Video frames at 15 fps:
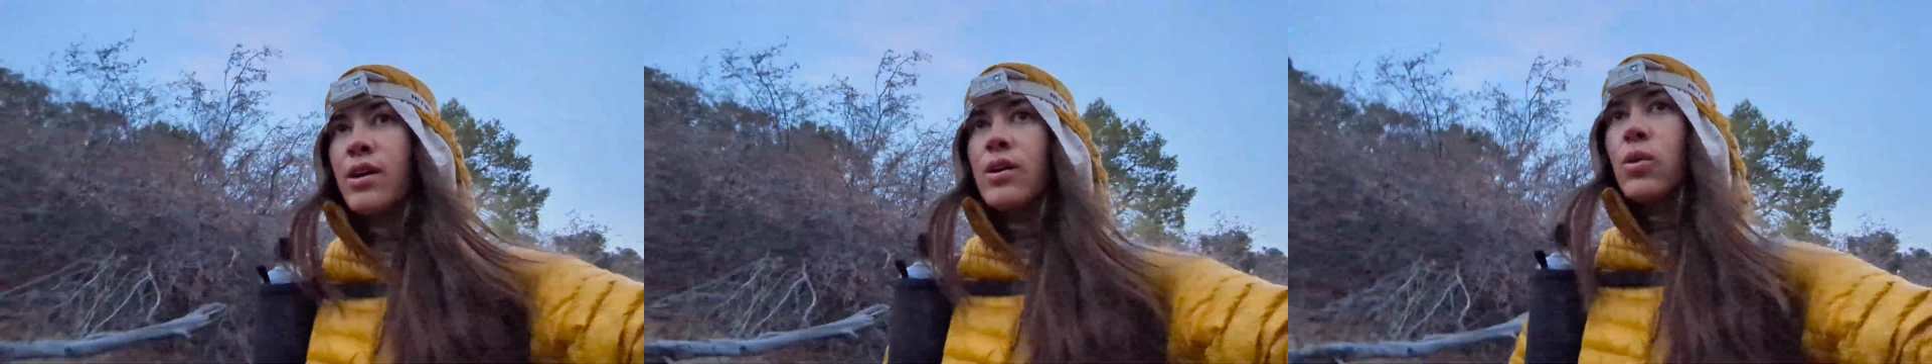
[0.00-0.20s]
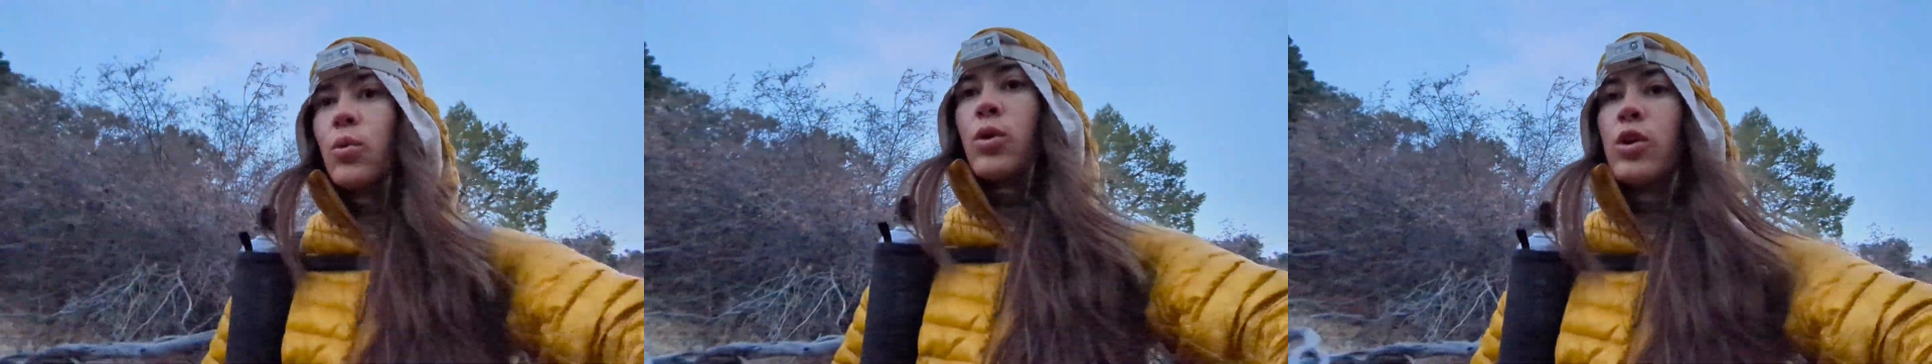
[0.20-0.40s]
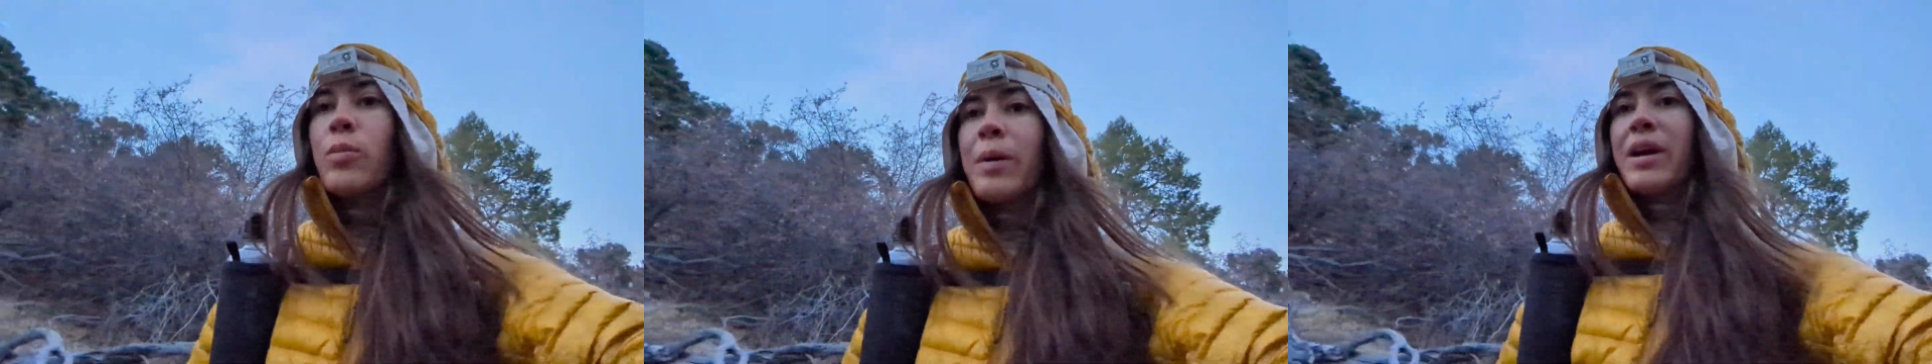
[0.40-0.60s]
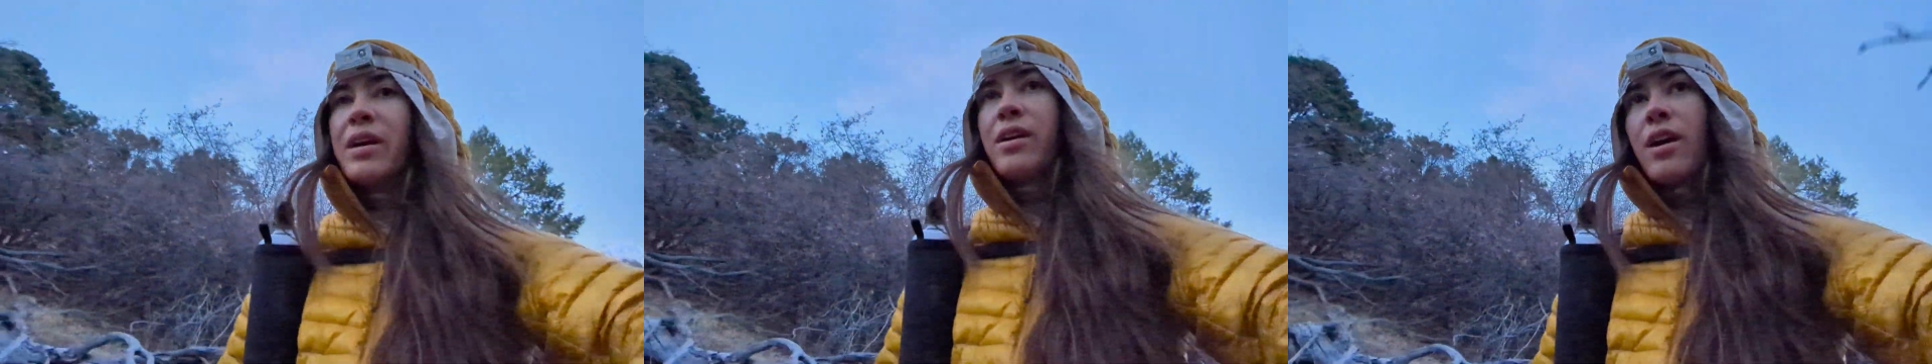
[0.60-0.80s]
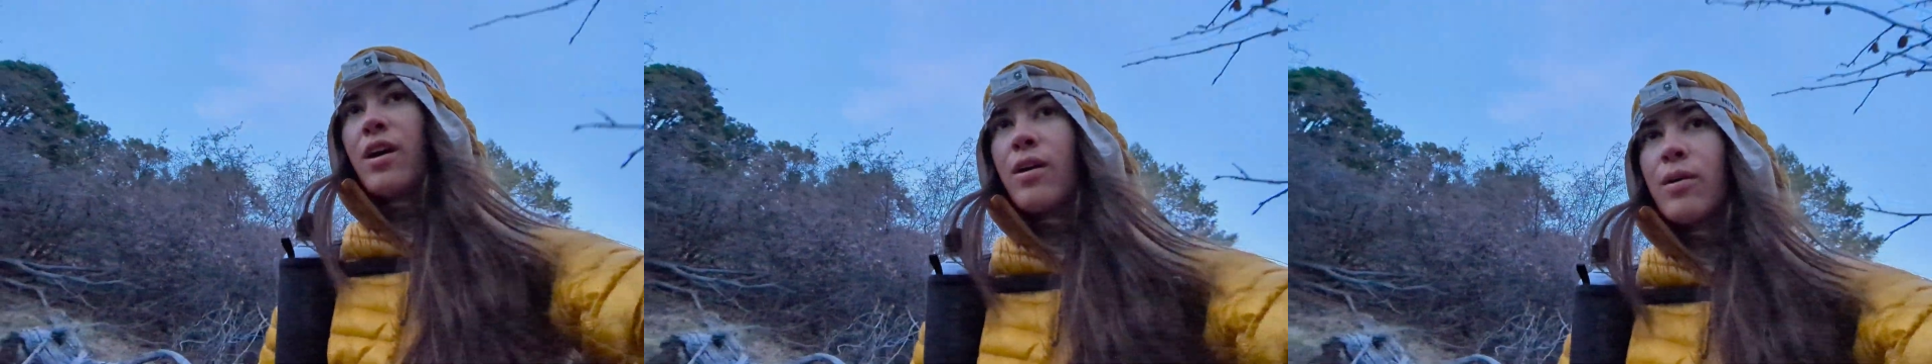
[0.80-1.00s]
where you might
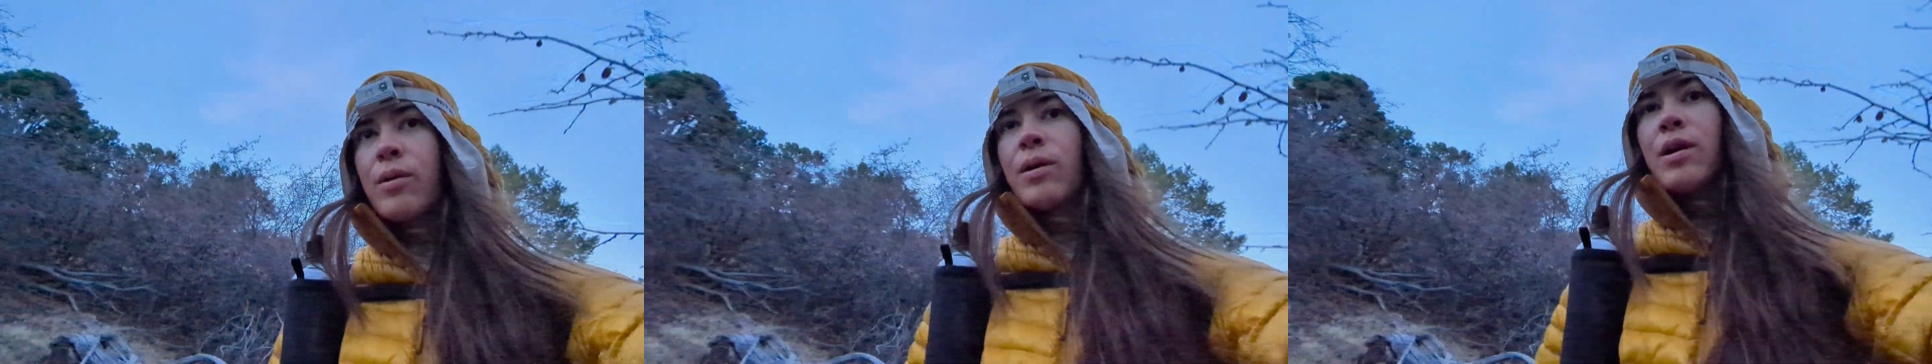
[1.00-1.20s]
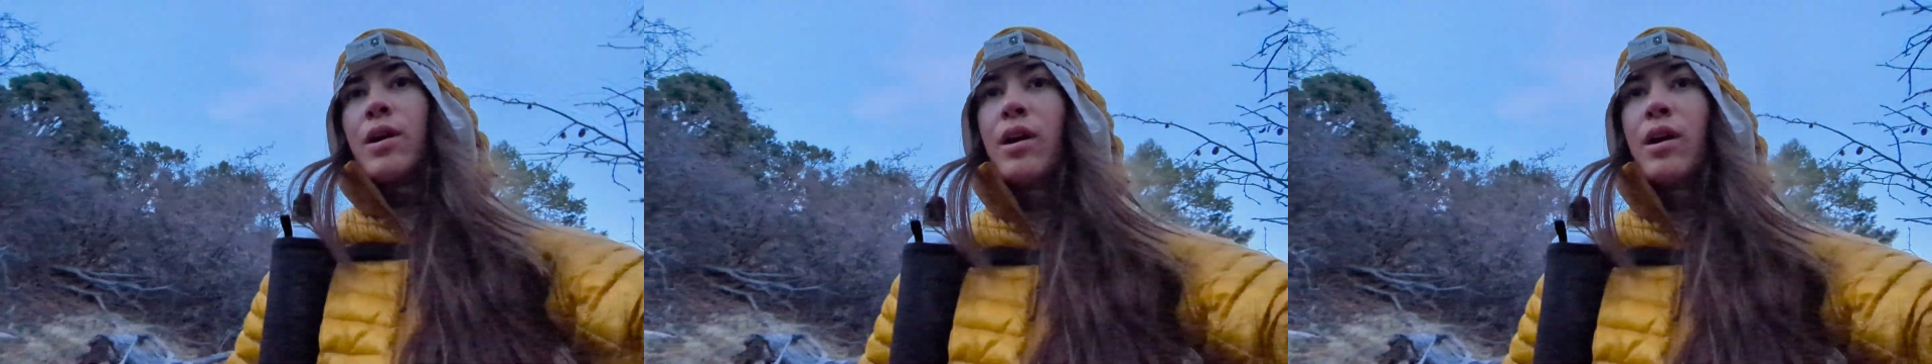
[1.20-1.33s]
go